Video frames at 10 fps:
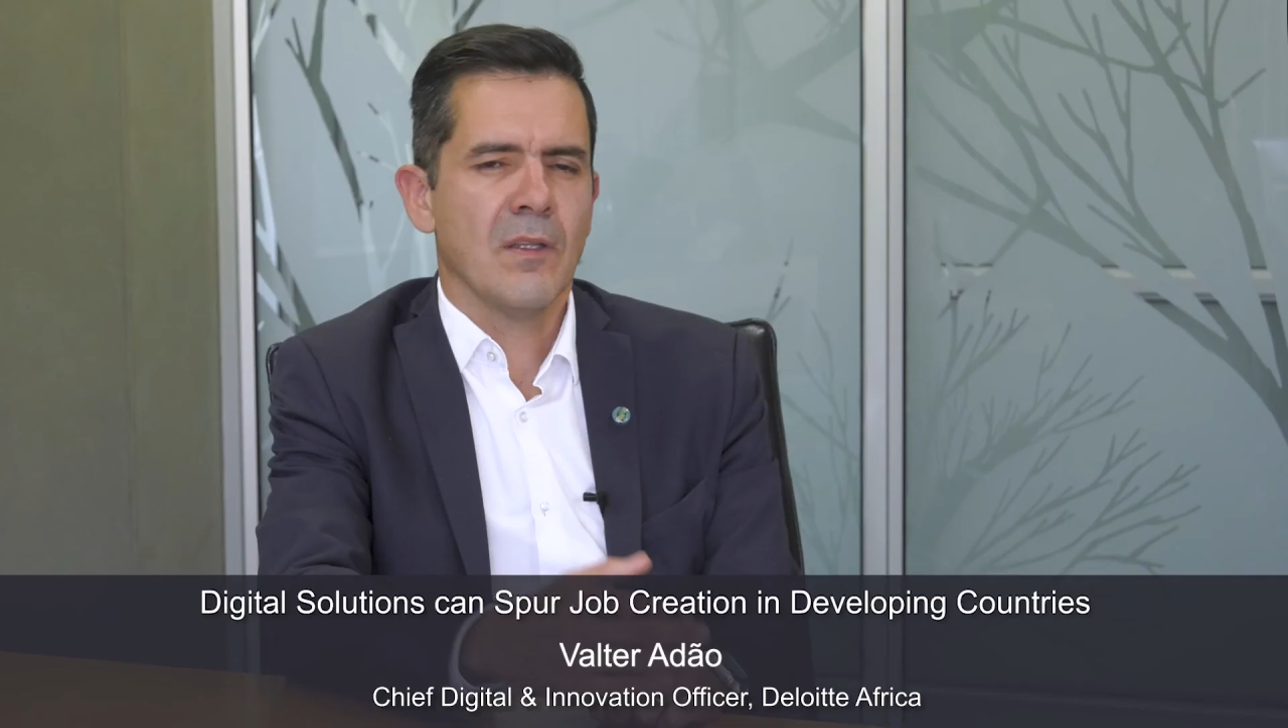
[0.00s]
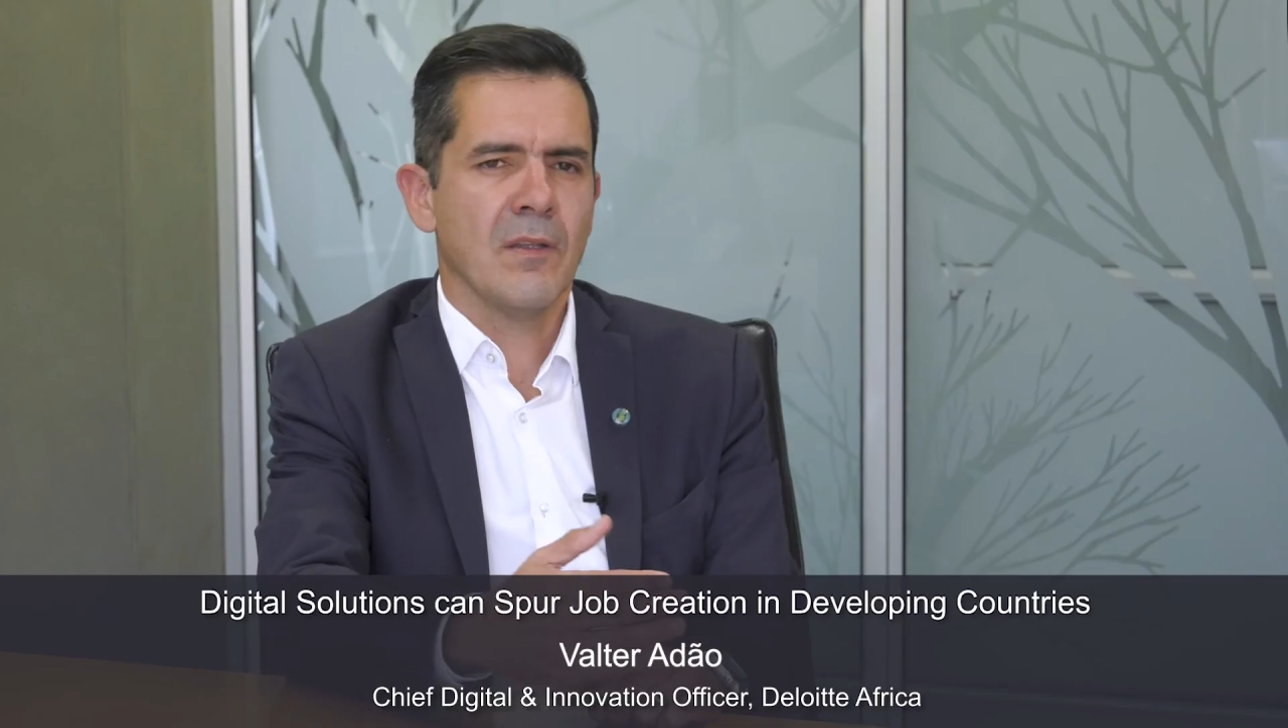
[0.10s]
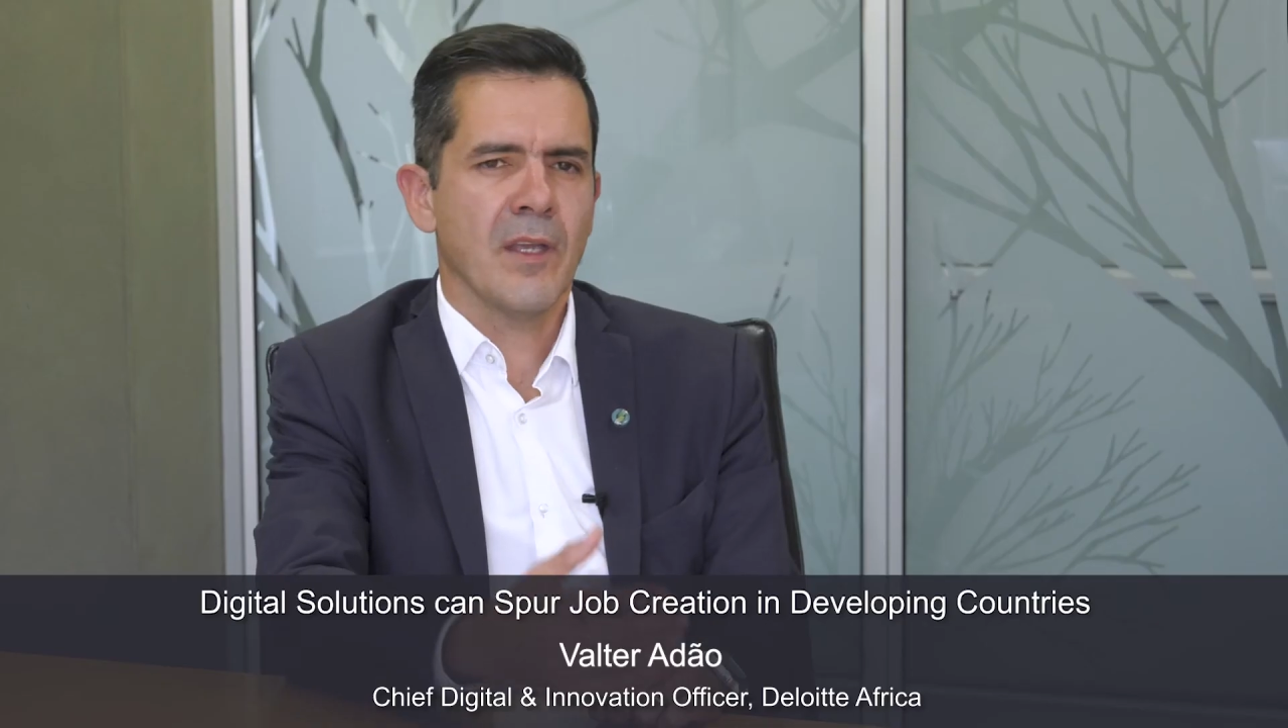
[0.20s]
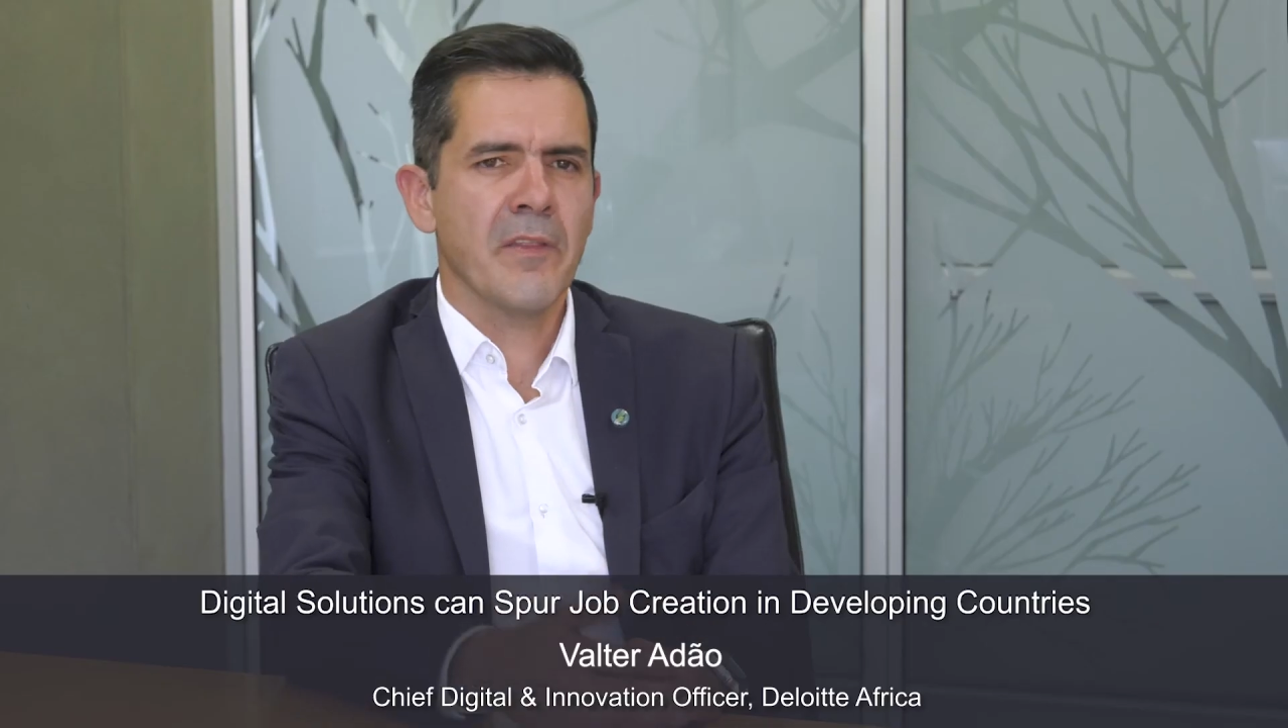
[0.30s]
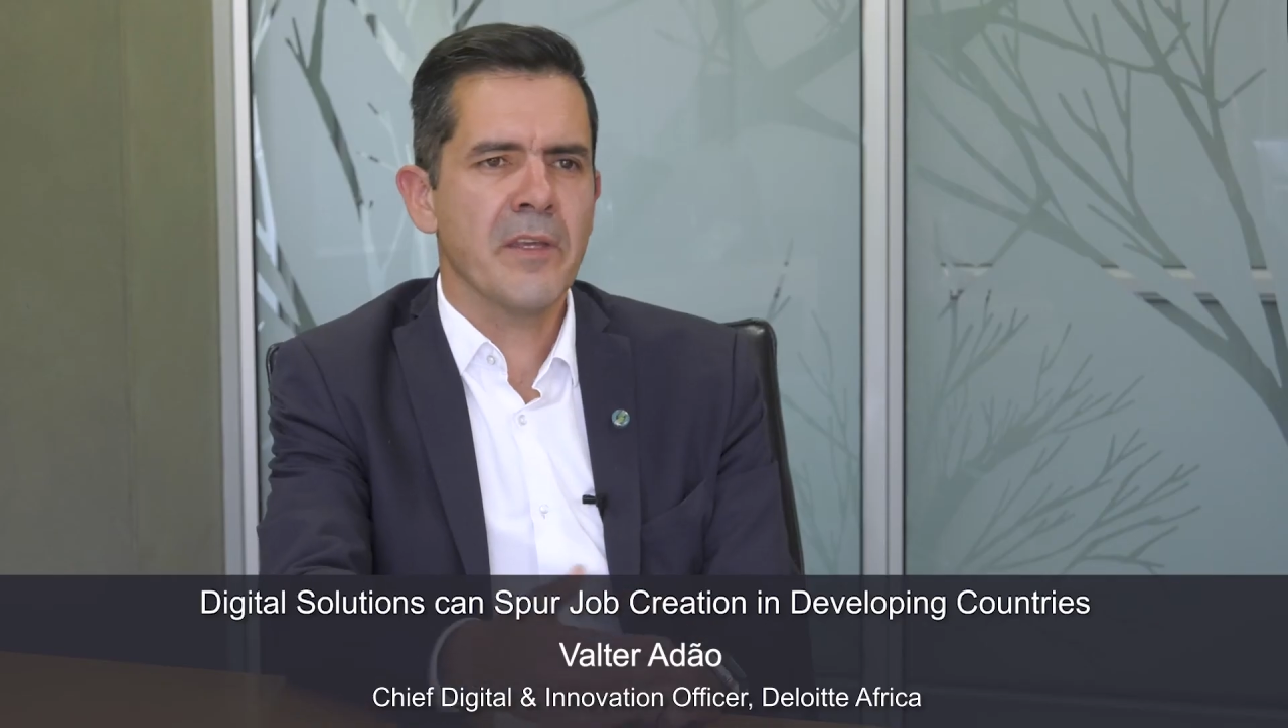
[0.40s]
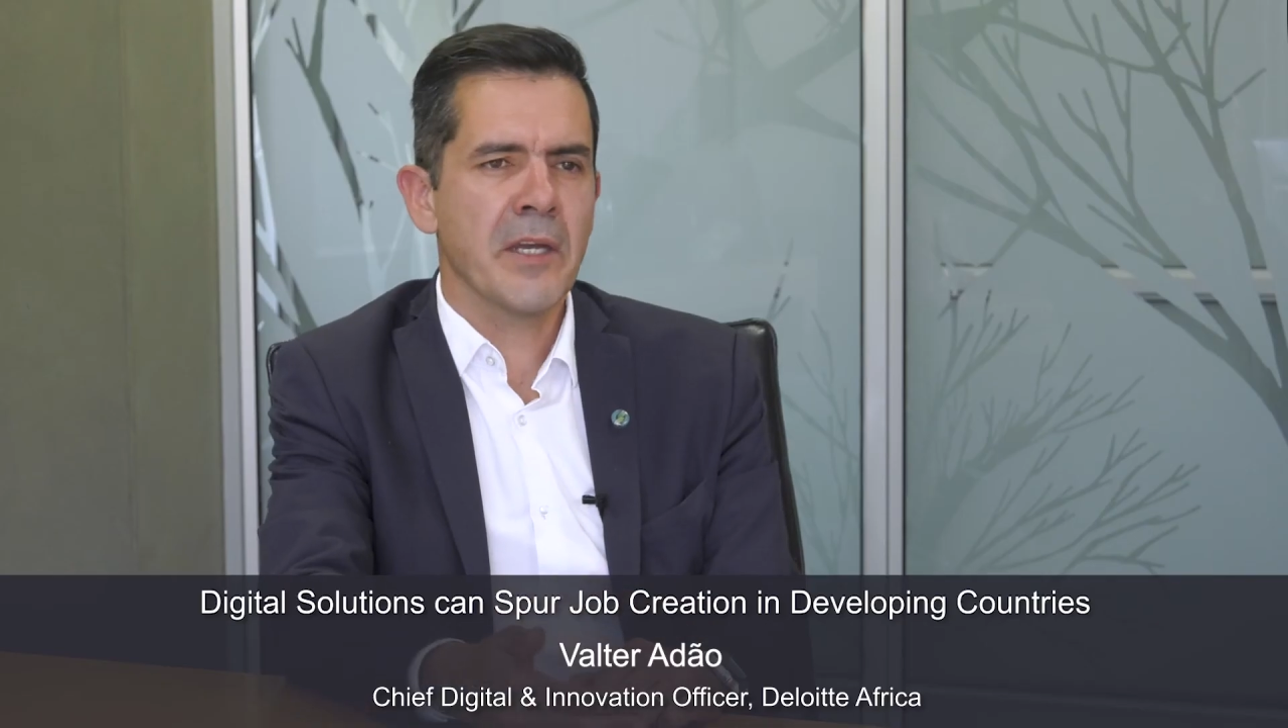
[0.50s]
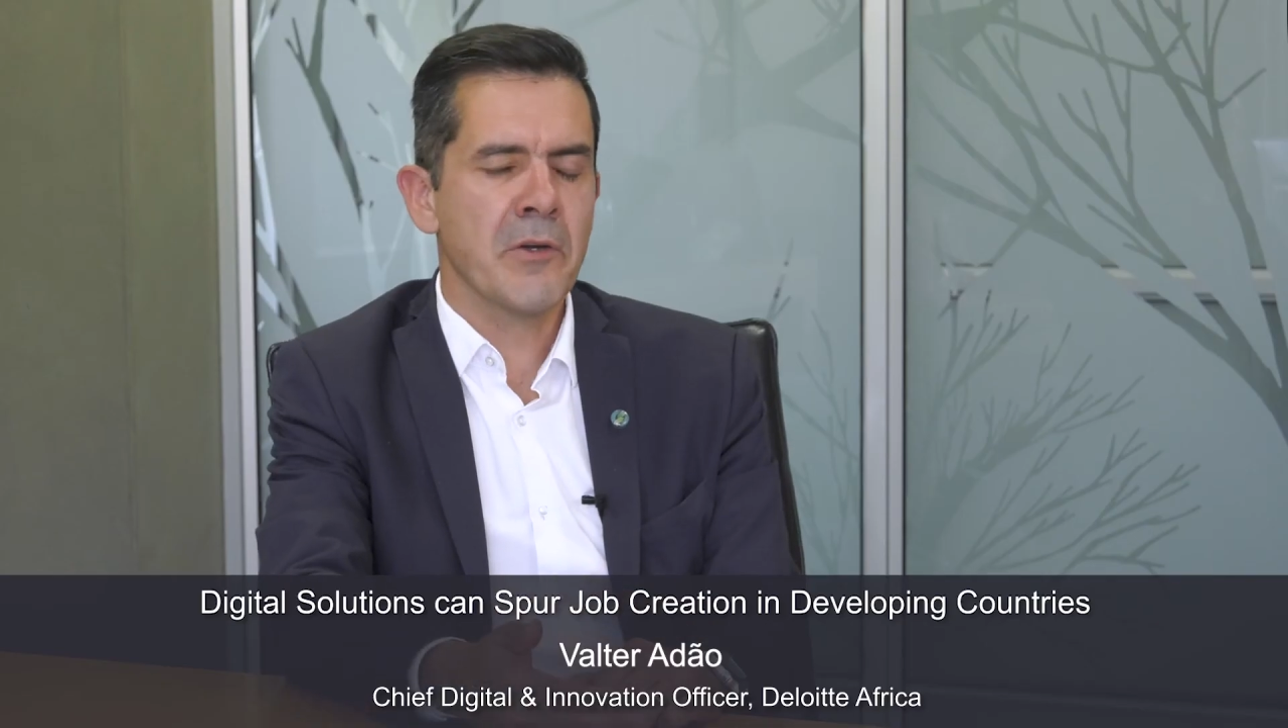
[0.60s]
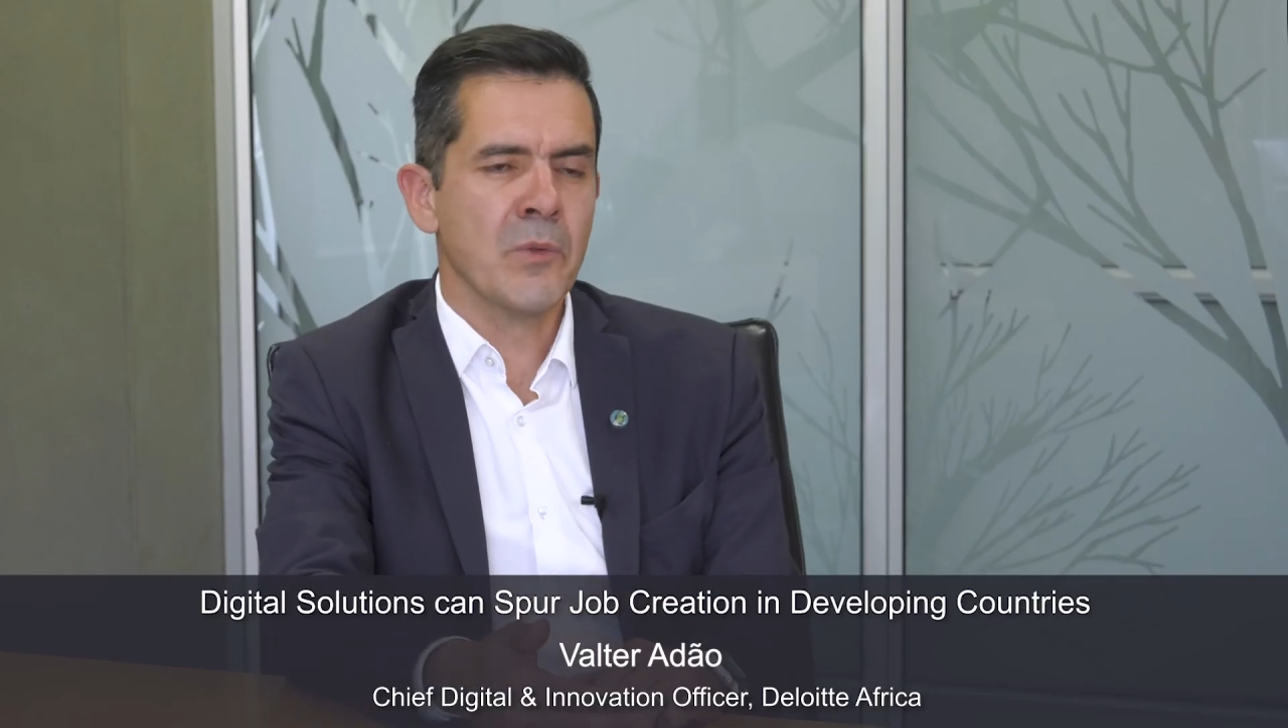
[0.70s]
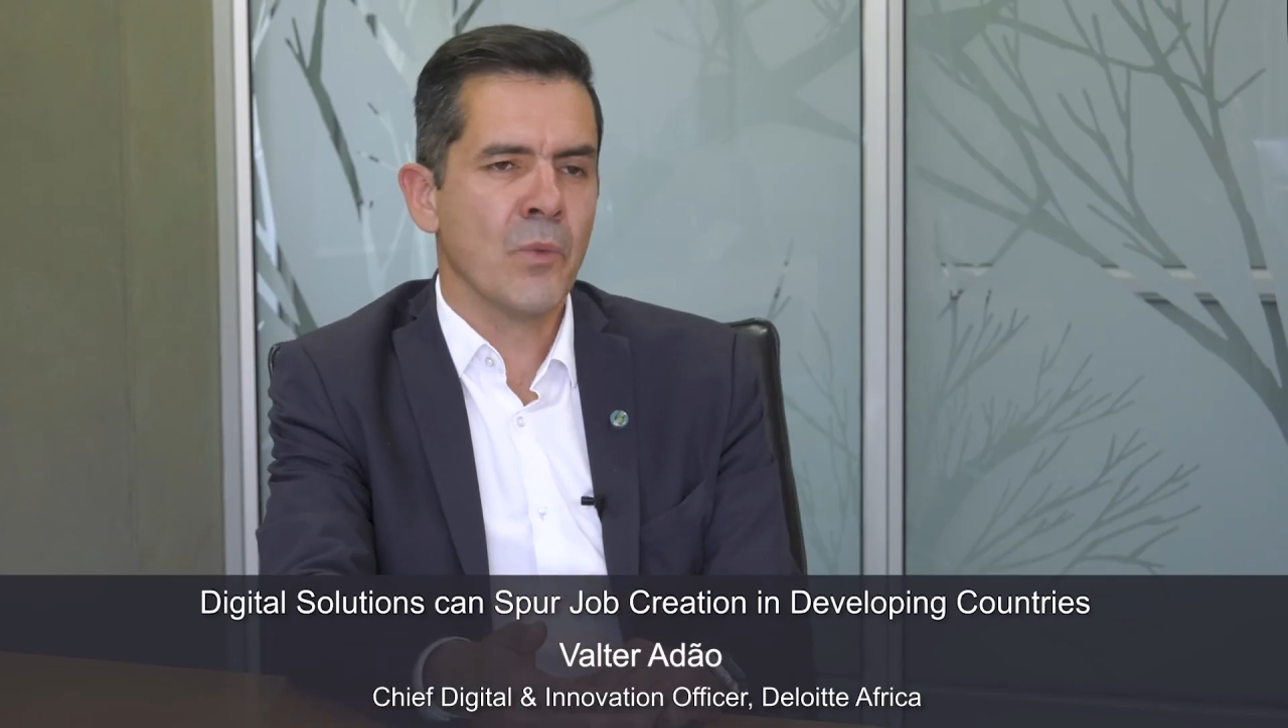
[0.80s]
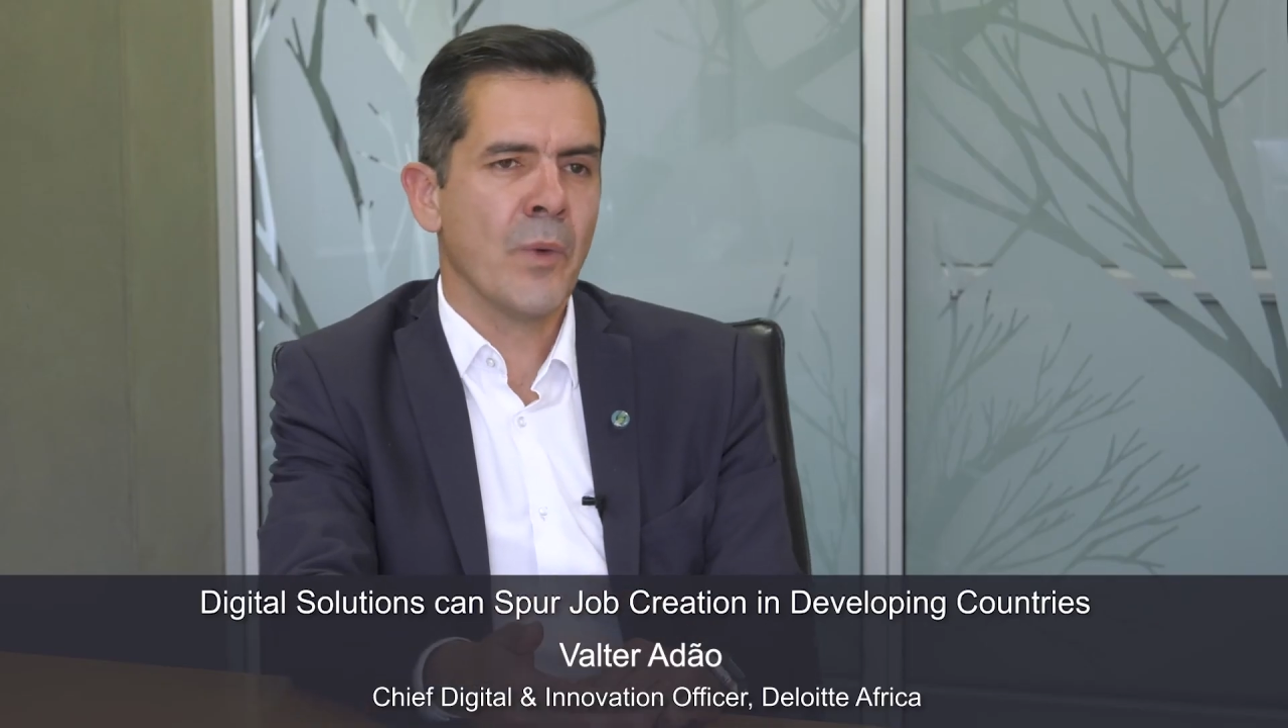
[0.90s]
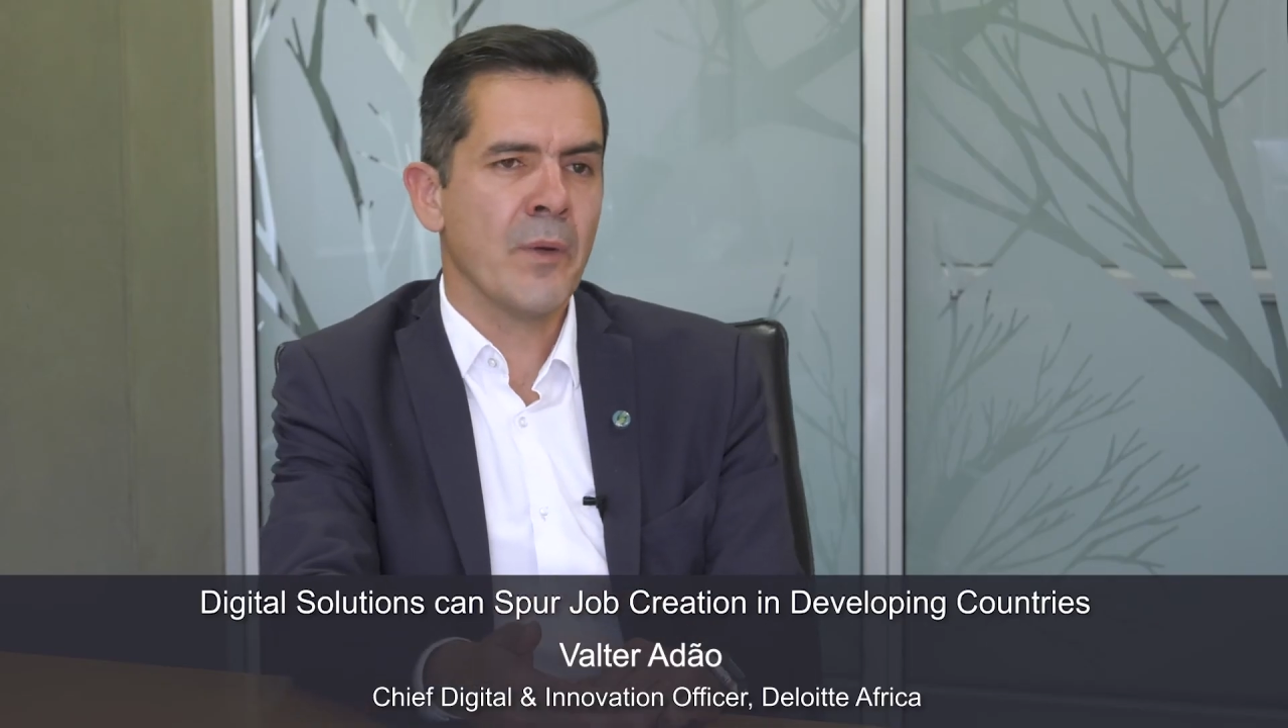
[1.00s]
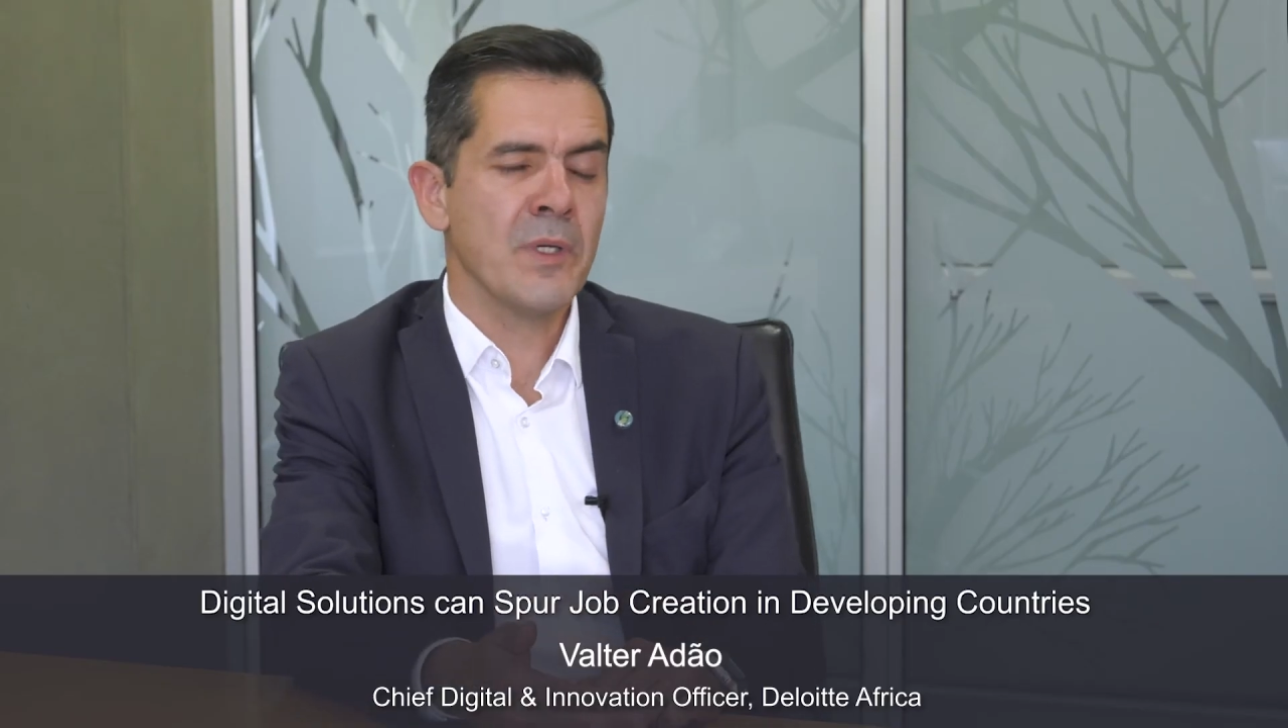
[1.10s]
The other area where